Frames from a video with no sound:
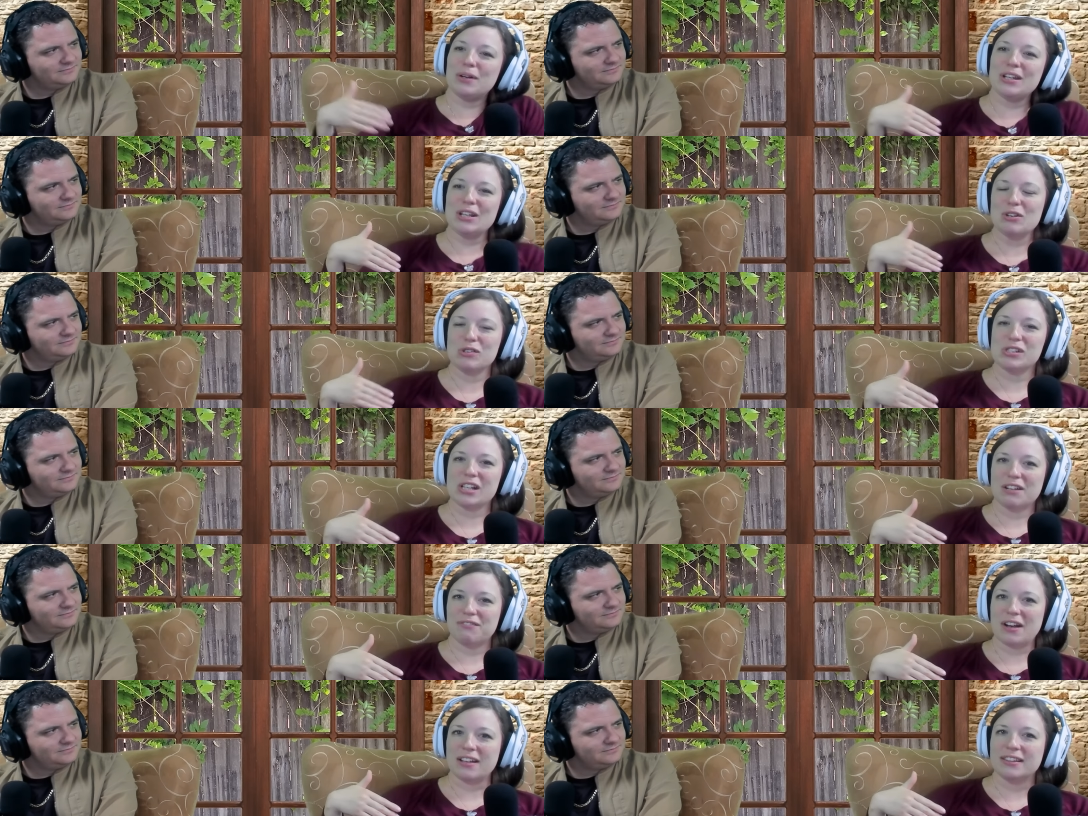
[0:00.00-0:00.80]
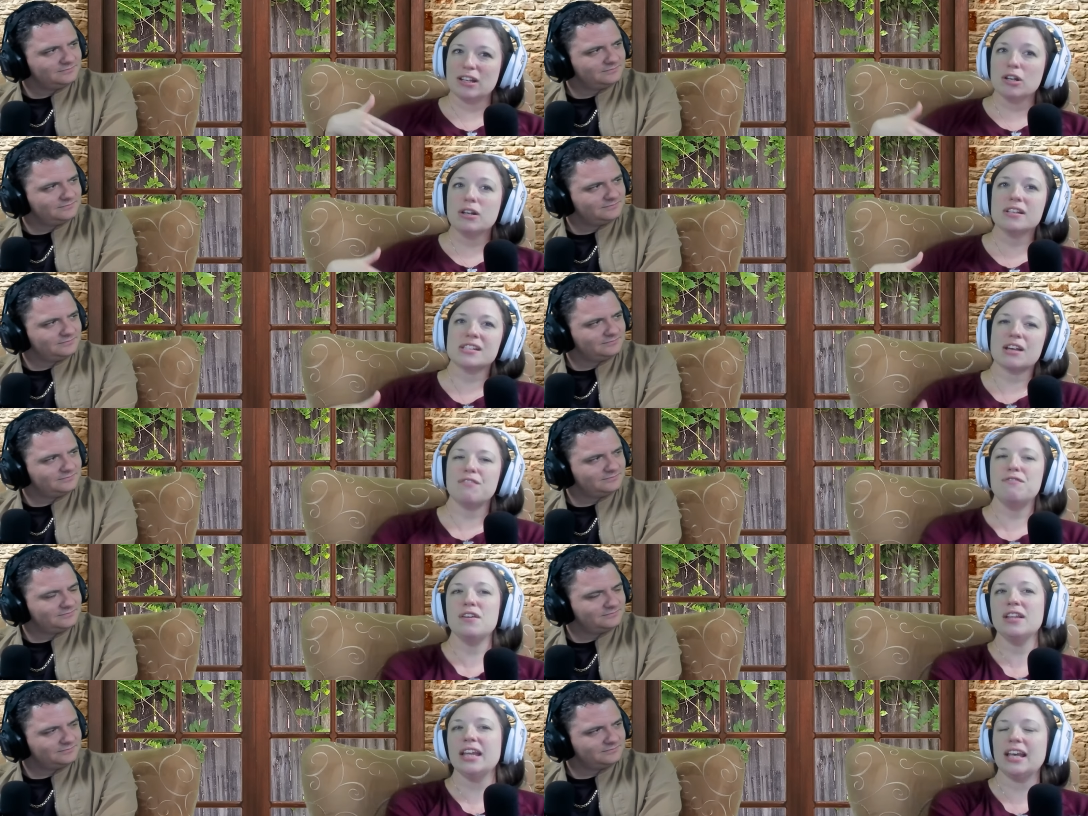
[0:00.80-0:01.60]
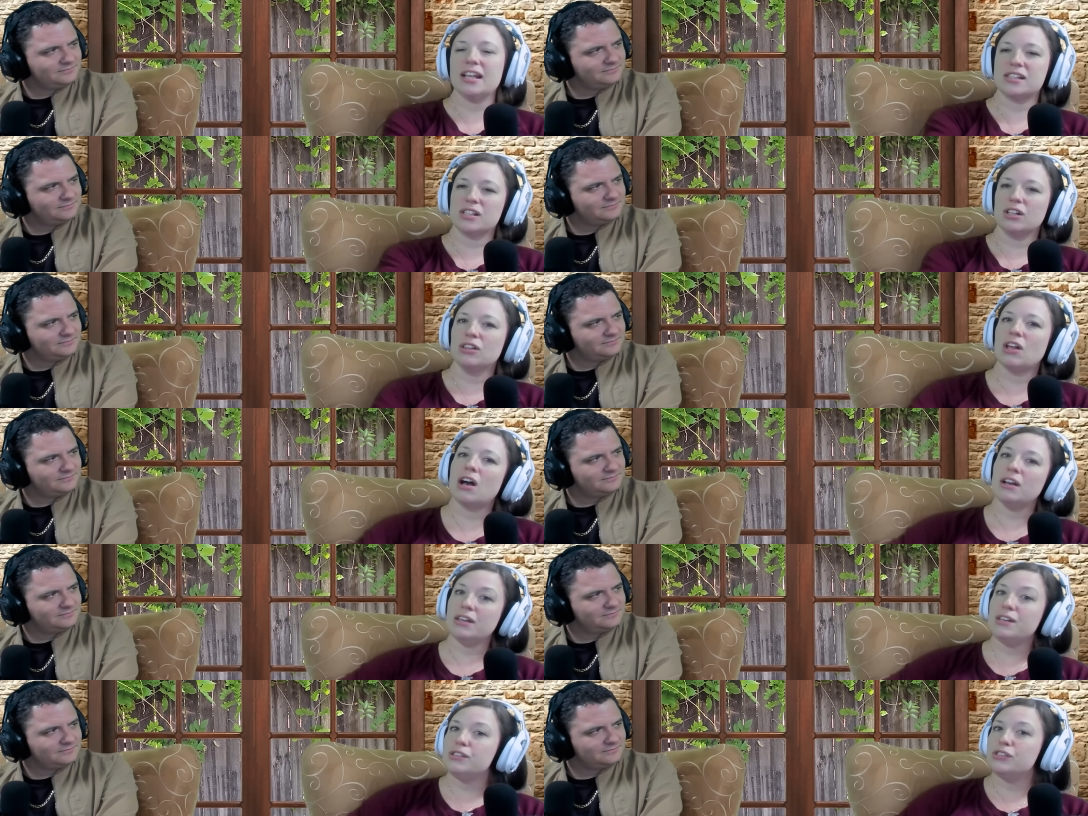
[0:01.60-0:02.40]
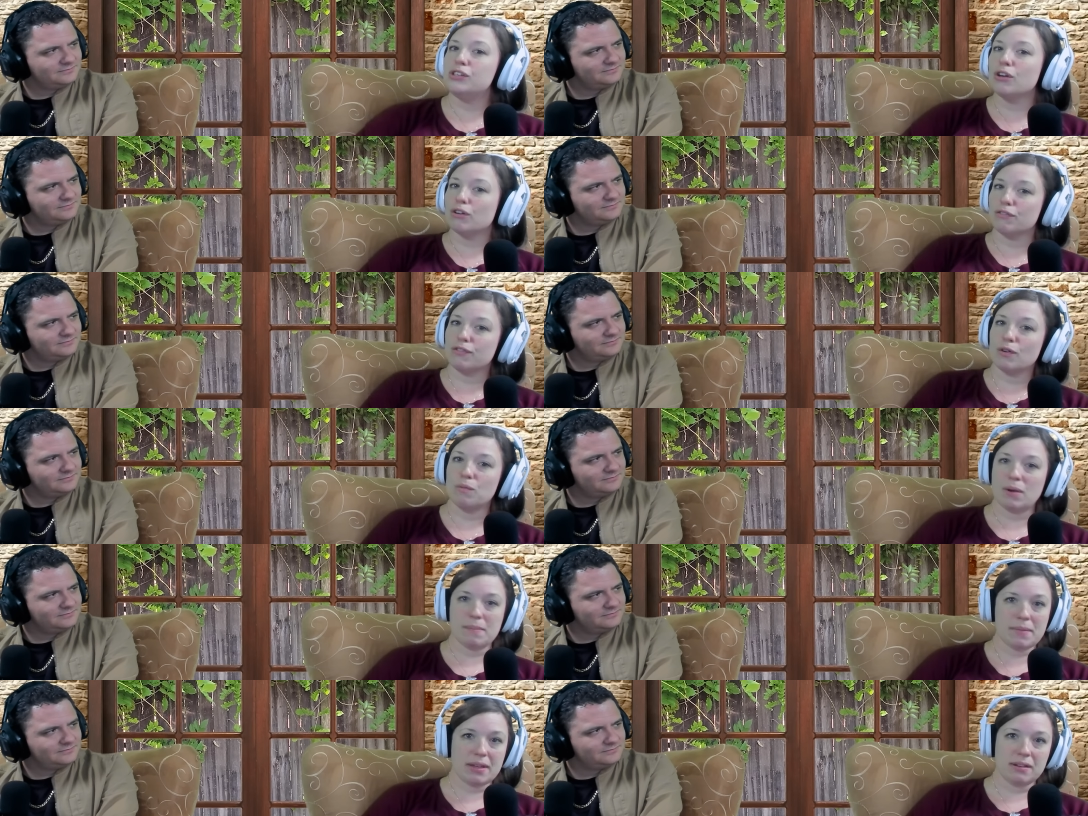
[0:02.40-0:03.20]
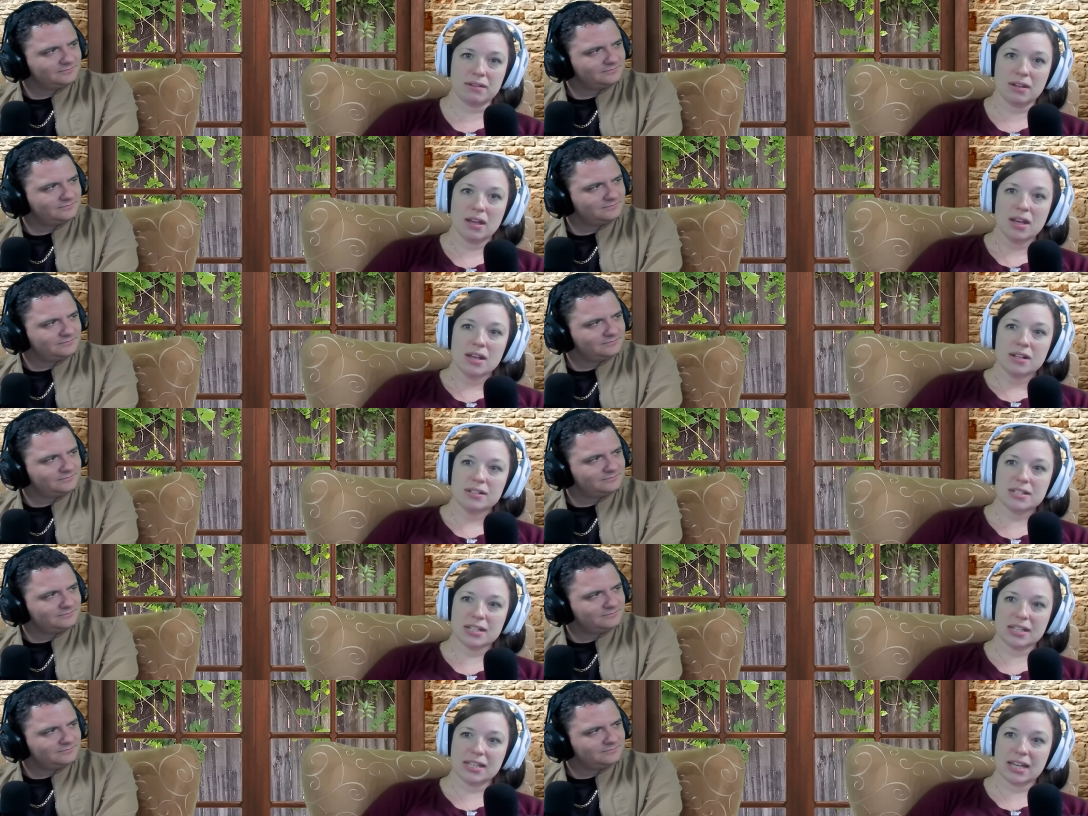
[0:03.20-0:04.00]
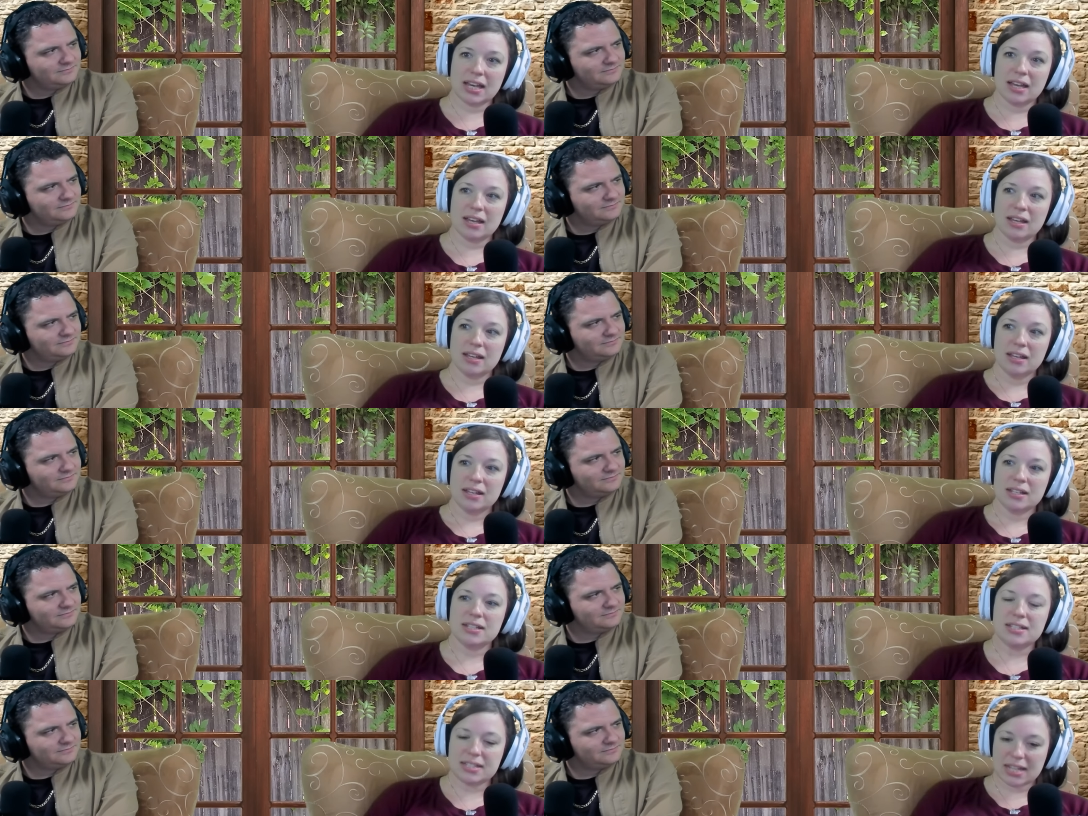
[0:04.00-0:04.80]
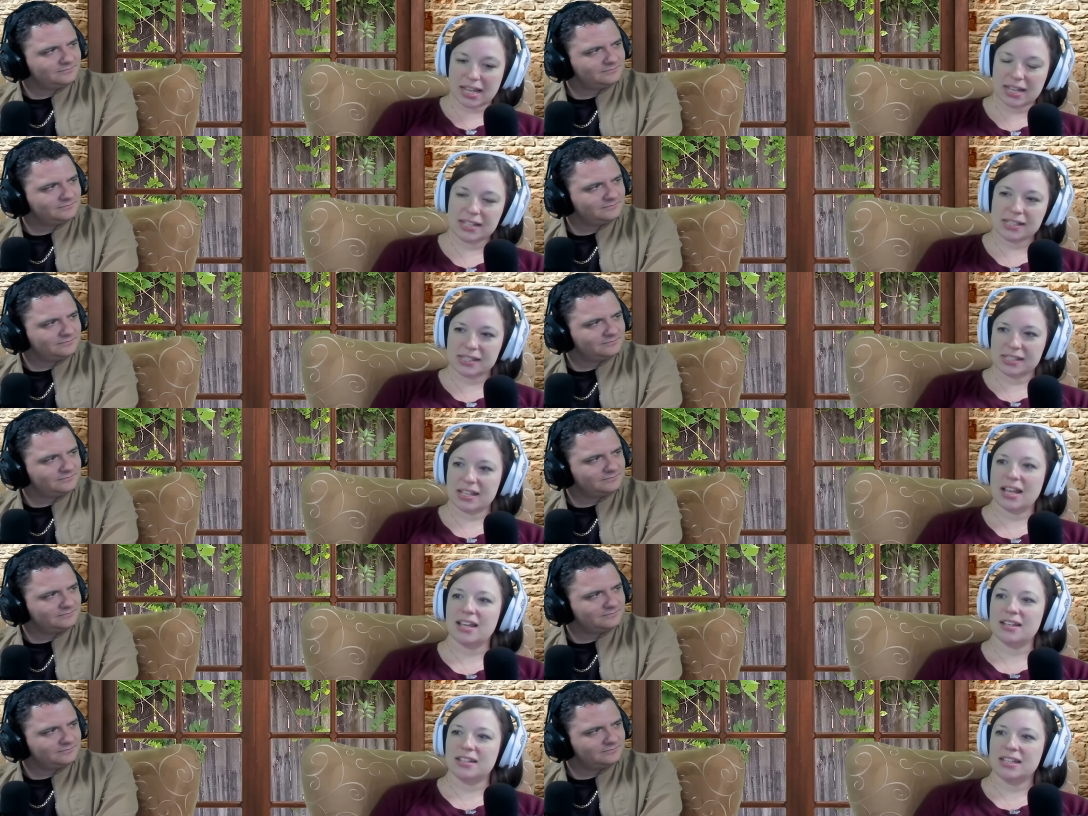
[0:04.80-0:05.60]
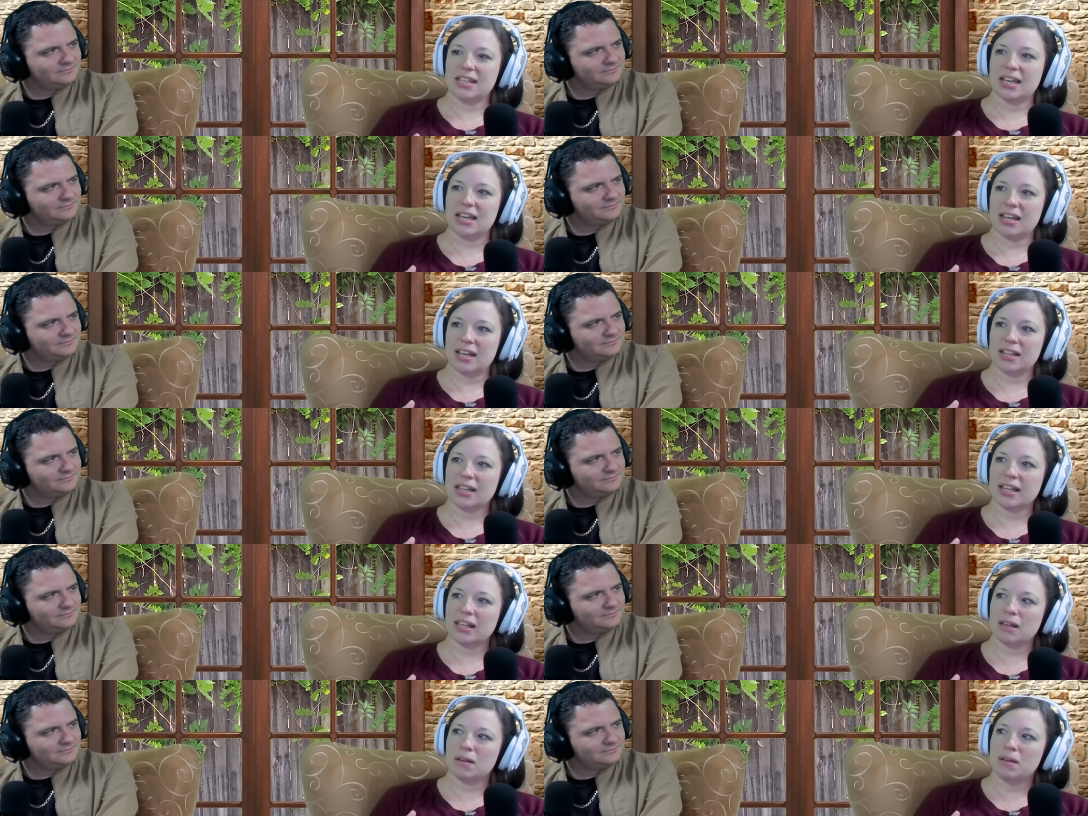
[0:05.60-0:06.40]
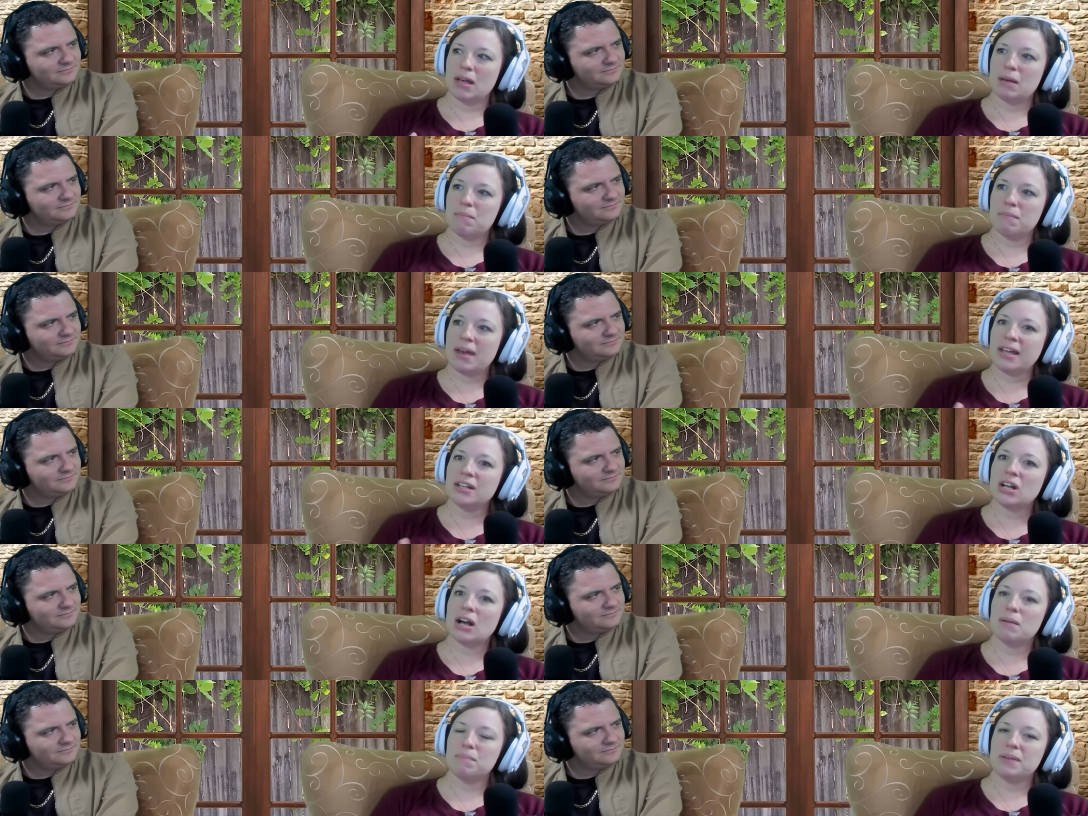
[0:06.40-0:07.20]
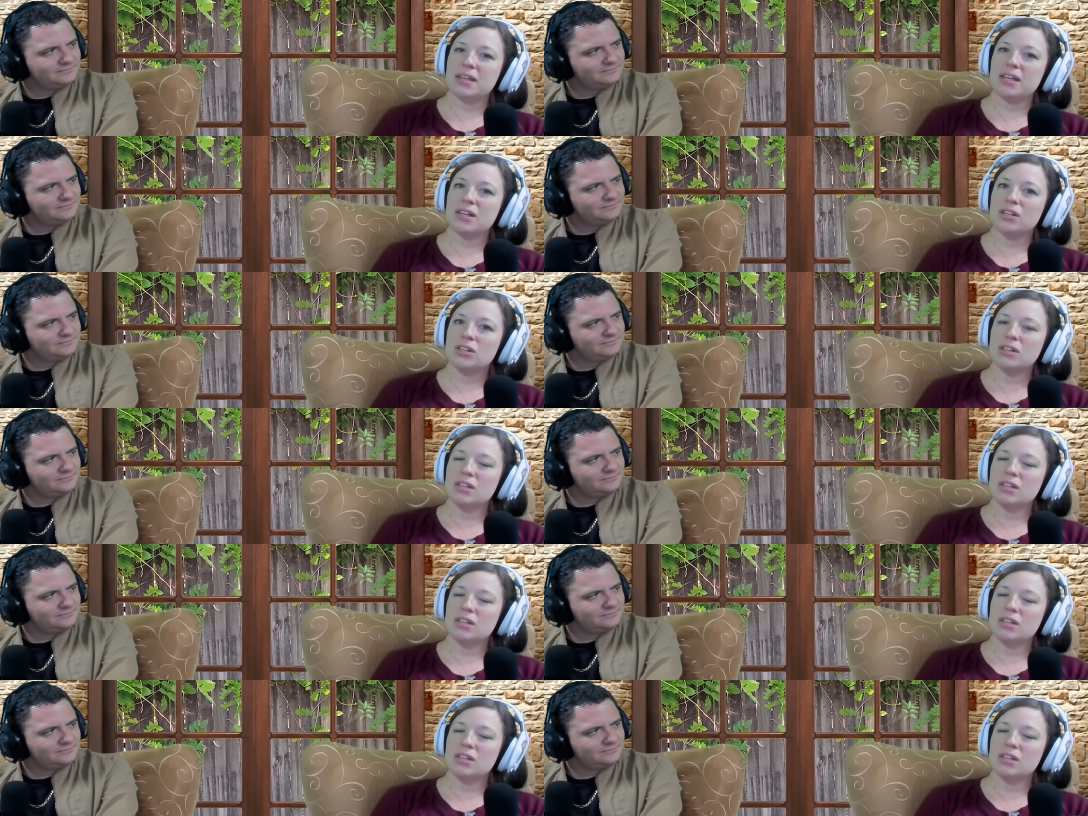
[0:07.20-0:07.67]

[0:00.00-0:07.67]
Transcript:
Speaker 1: putting yourself out there because I feel like it's a lot easier for women to get dates and get like it may not be